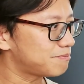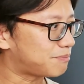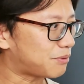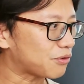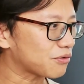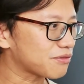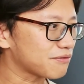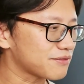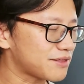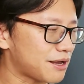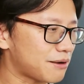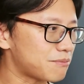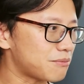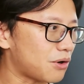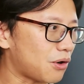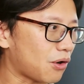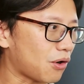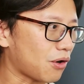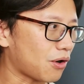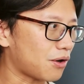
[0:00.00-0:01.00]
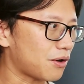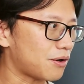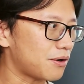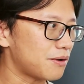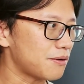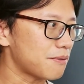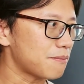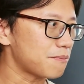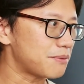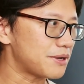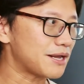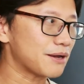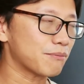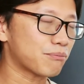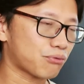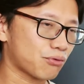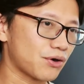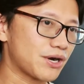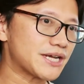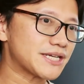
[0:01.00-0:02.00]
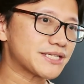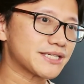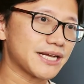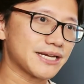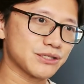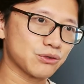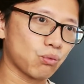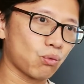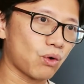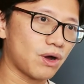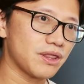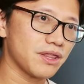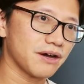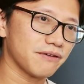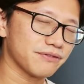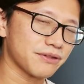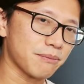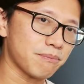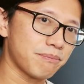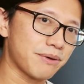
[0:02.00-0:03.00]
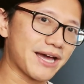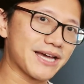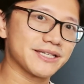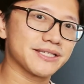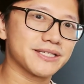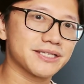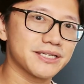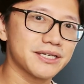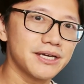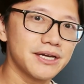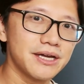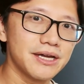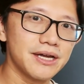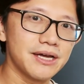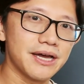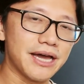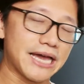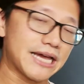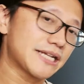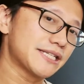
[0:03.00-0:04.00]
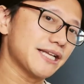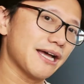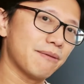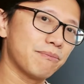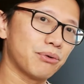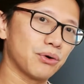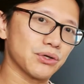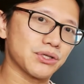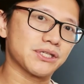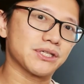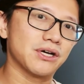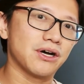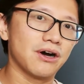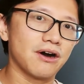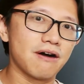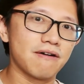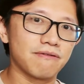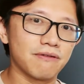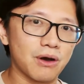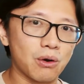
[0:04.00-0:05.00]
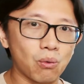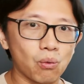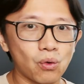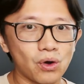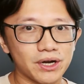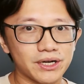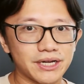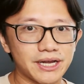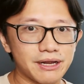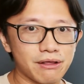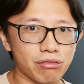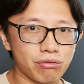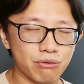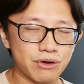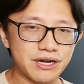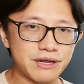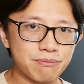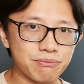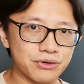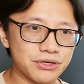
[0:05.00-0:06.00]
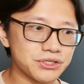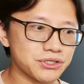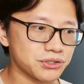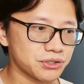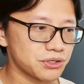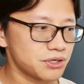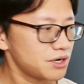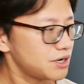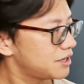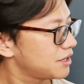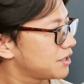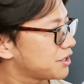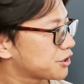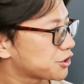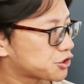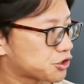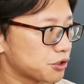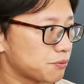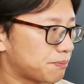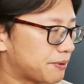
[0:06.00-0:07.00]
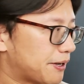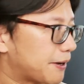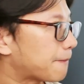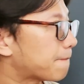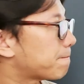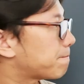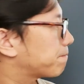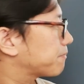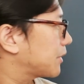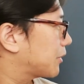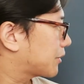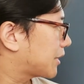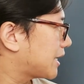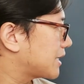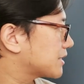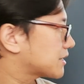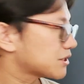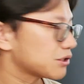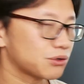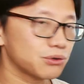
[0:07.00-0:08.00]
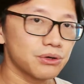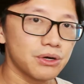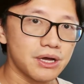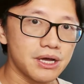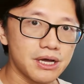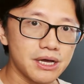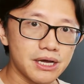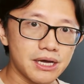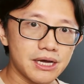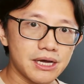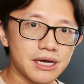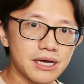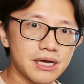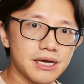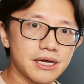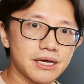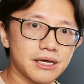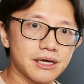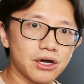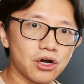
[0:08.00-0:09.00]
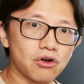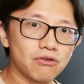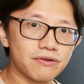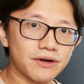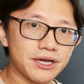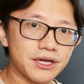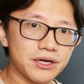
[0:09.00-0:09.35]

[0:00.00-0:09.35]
both of them are being praised as one of the best examples of what a 3D printer should be. Okay, so over